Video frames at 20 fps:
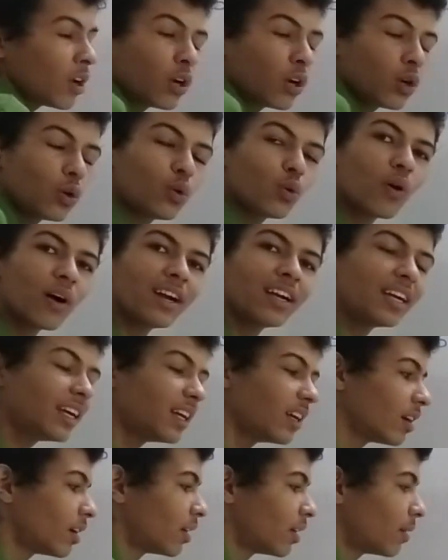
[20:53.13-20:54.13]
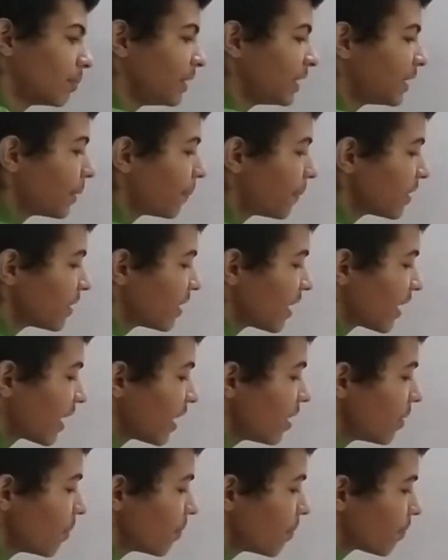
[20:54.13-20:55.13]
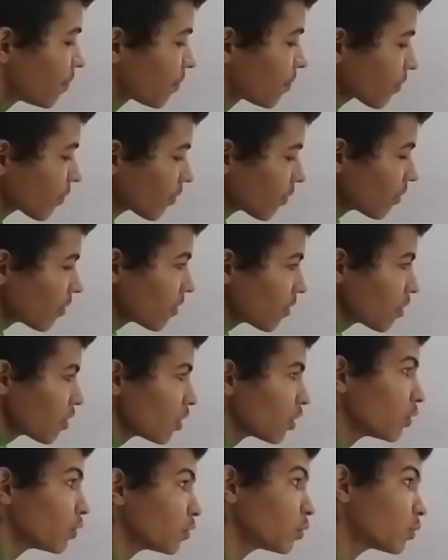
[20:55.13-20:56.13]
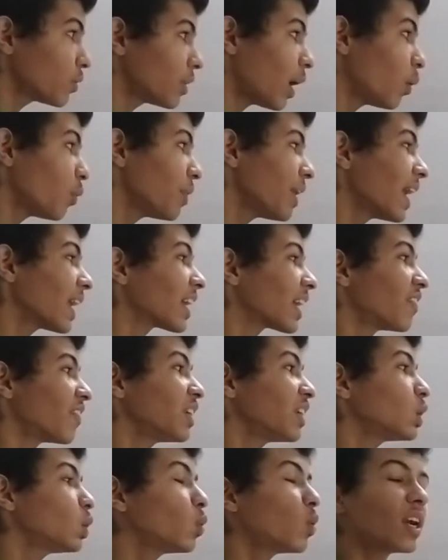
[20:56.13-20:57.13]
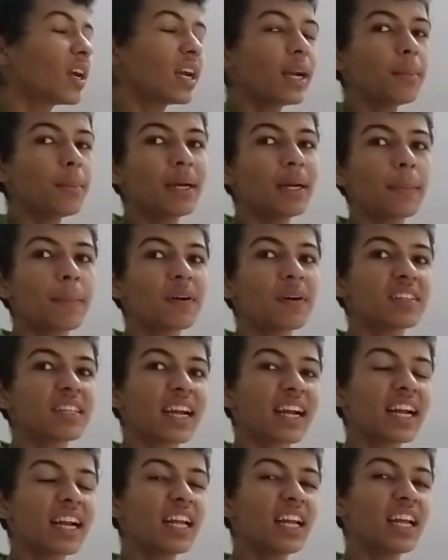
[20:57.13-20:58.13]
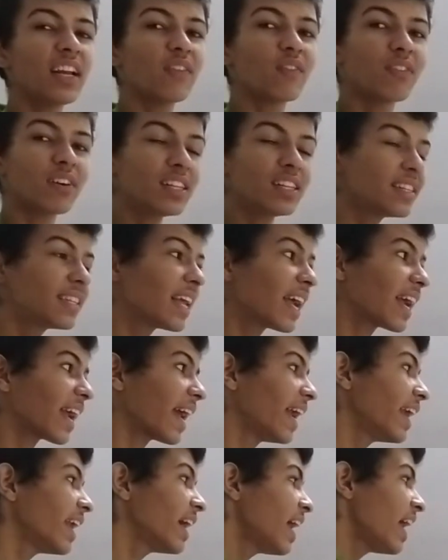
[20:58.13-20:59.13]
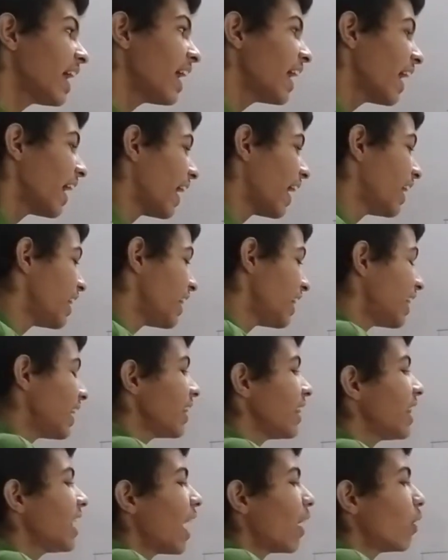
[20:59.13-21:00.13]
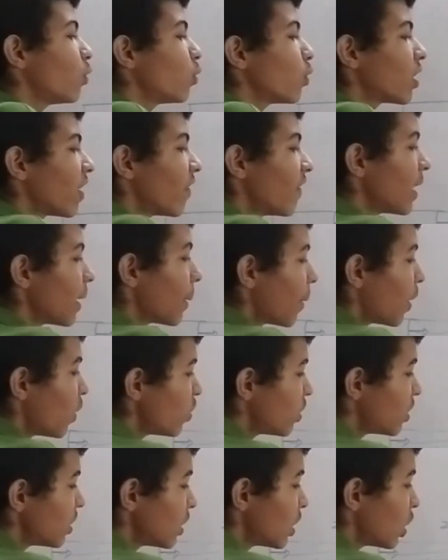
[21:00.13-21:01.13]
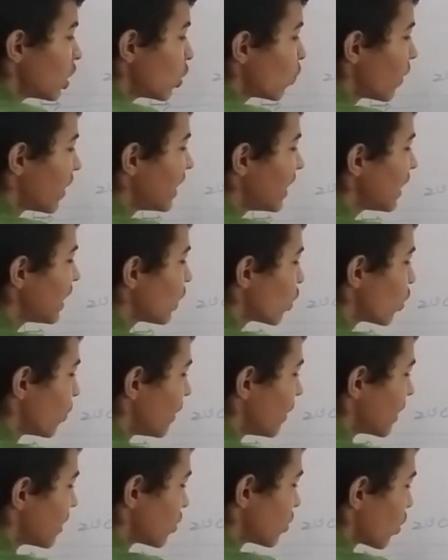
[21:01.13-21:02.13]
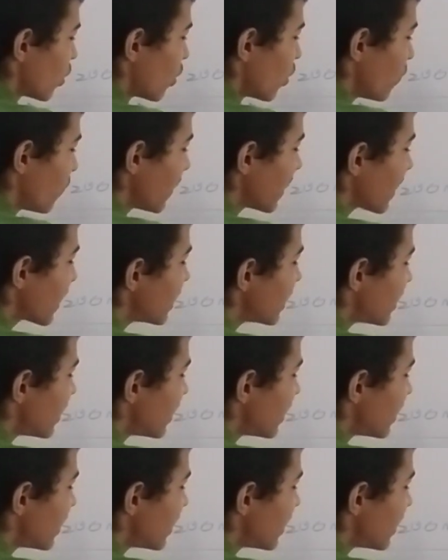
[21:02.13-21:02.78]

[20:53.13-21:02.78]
200 meter per second. So now they are covering 200 meter per second in 1 second, and they have to cover about 20 kilometers, or we can